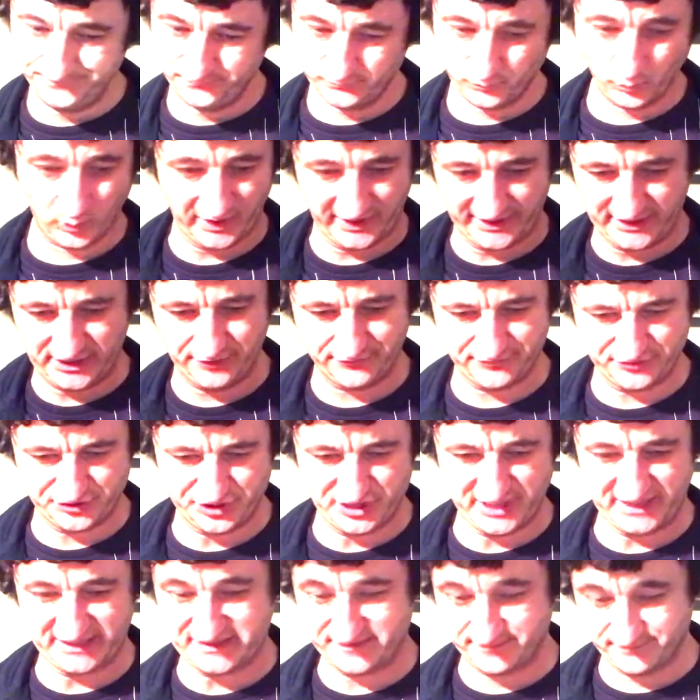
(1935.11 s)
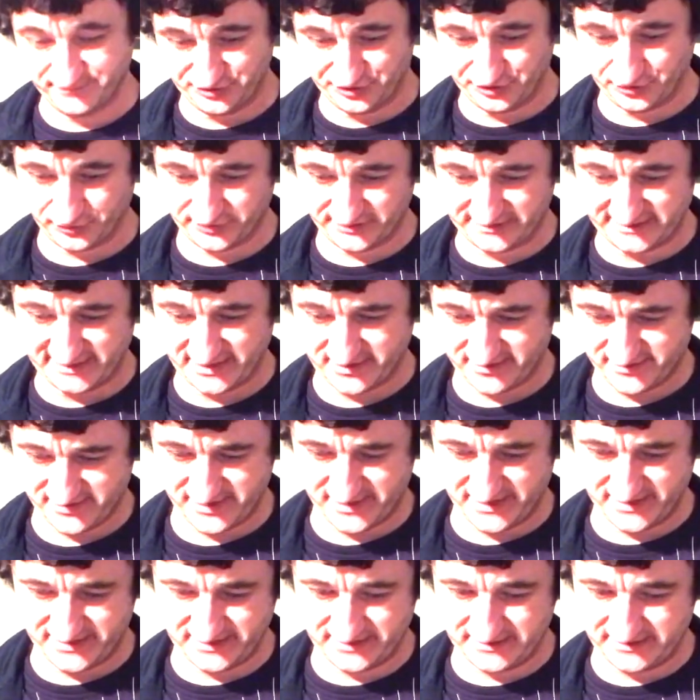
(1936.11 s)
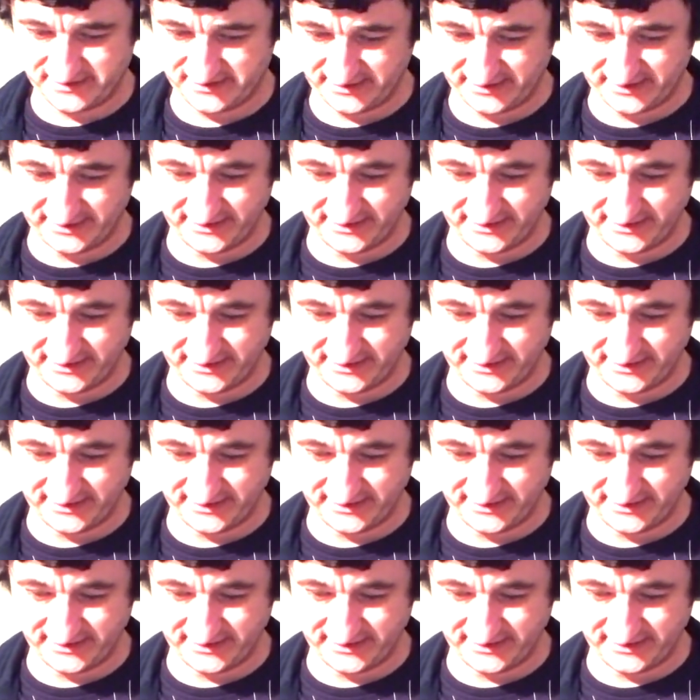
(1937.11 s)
why he rejects majoritarian